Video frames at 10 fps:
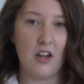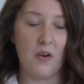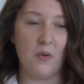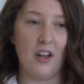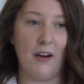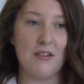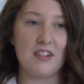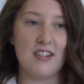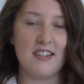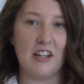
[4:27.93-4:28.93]
Well, I was
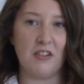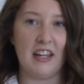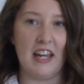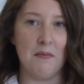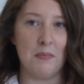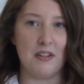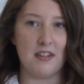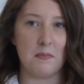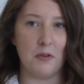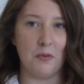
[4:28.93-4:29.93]
going to stay on campus,
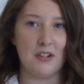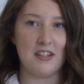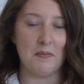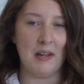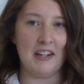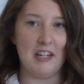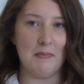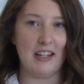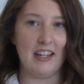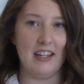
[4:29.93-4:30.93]
but once the
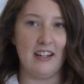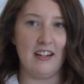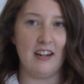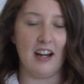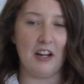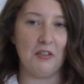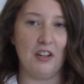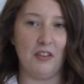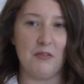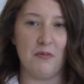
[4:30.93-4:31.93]
pandemic hit, I only
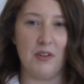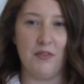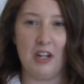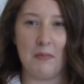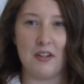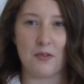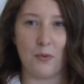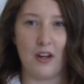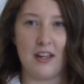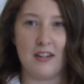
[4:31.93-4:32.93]
live 15 minutes
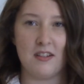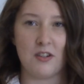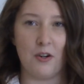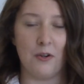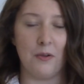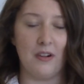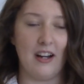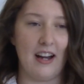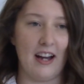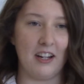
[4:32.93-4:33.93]
away, so
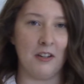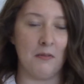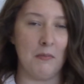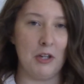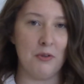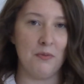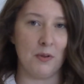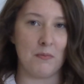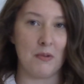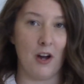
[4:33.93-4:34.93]
I commute
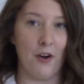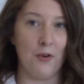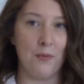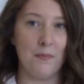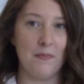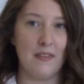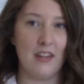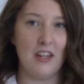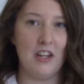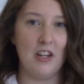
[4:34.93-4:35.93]
from home,
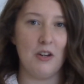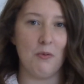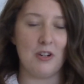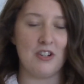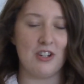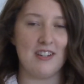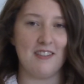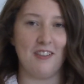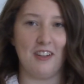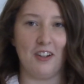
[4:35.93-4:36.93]
which isn't
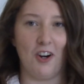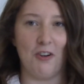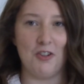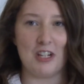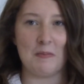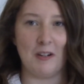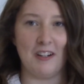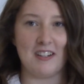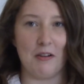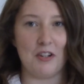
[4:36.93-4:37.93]
really the college
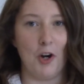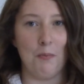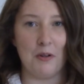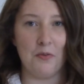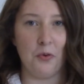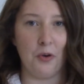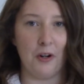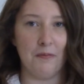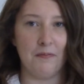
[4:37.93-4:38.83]
experience I was hoping for.